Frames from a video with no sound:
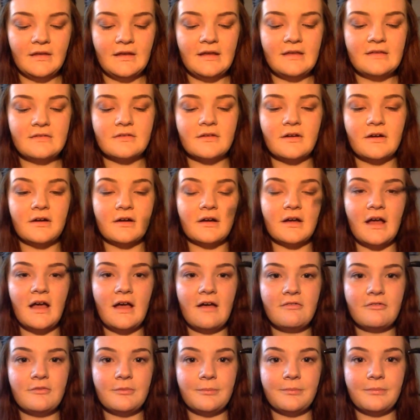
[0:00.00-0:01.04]
It's got a
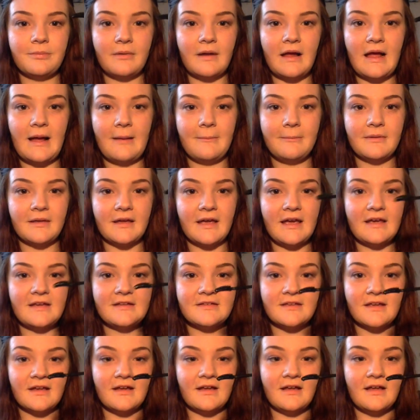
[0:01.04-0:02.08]
curved
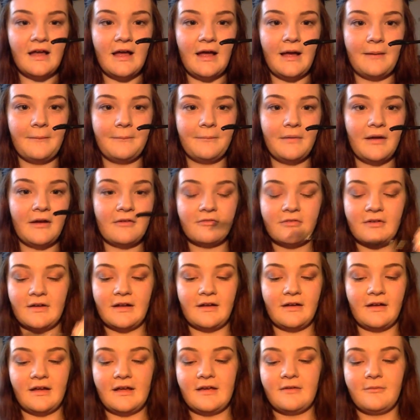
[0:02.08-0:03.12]
applicator. I really
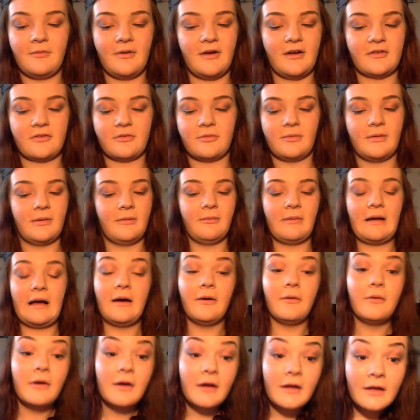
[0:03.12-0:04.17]
like it. It works really
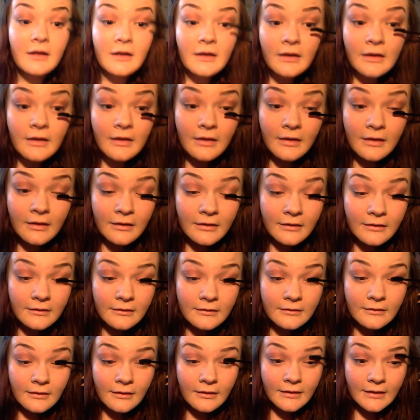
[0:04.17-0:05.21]
well.
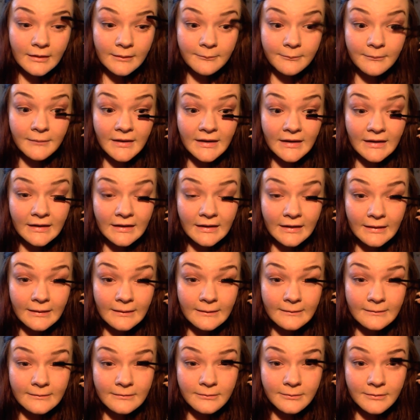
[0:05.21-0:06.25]
You don't need many
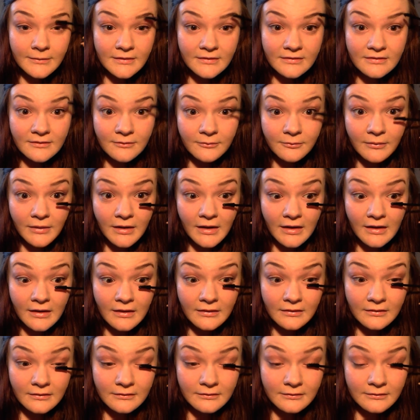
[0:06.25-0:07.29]
layers because it
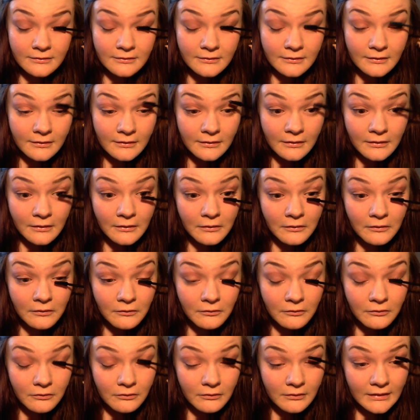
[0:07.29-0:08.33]
works
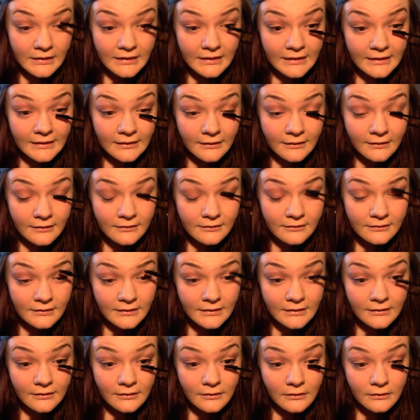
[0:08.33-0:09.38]
really
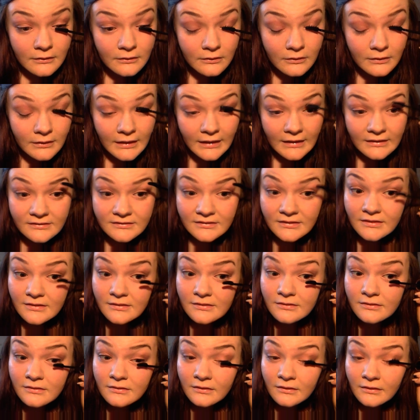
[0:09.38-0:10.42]
nicely on your
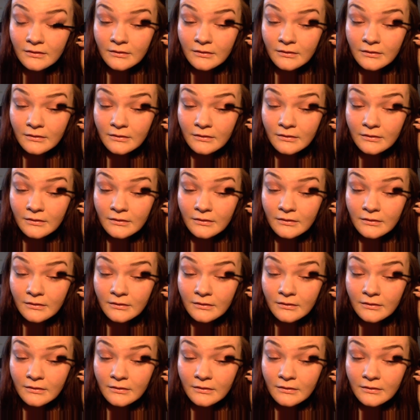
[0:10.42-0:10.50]
lashes,